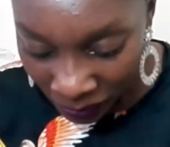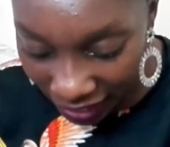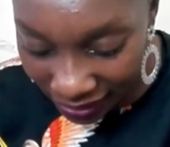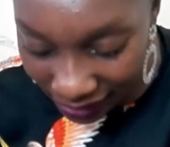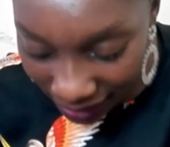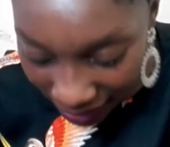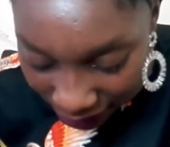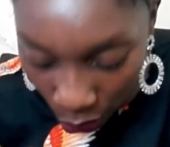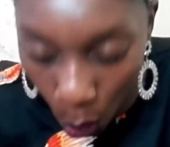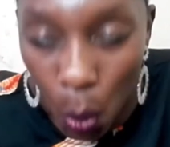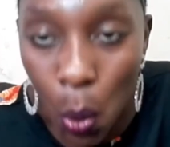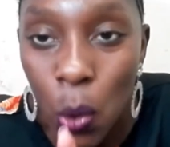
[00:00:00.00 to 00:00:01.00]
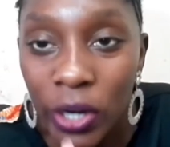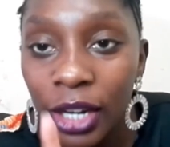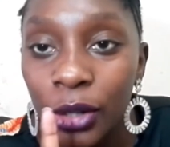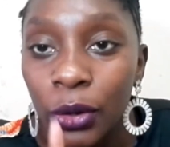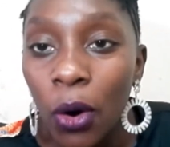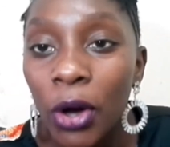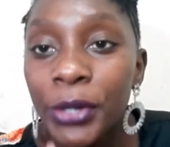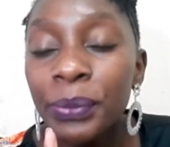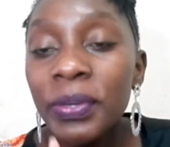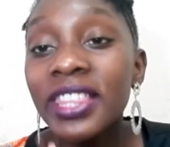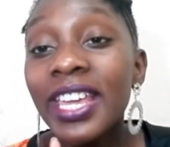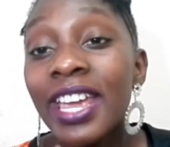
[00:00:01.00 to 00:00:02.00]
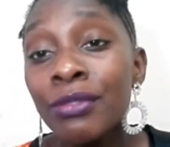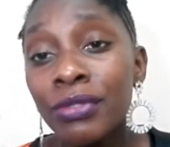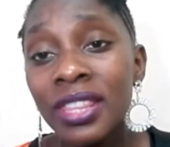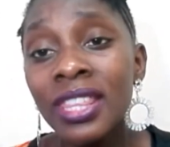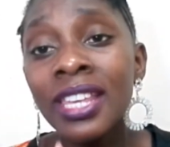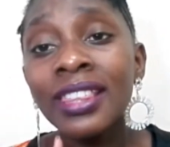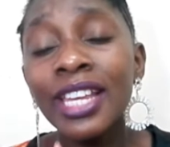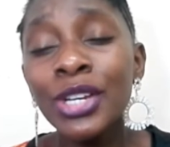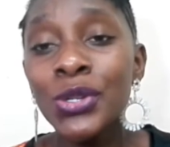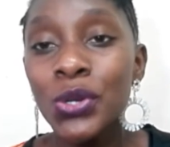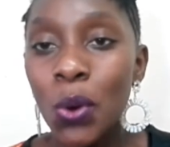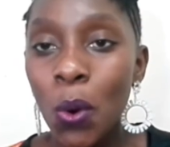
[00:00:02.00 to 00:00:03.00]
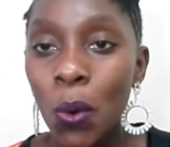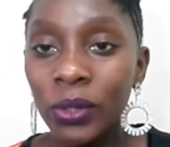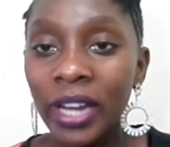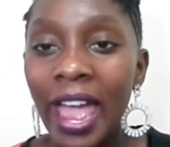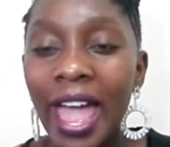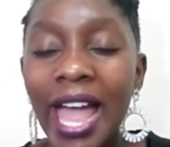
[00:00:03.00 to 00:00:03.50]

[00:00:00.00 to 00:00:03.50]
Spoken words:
It says, honor God with everything that you own.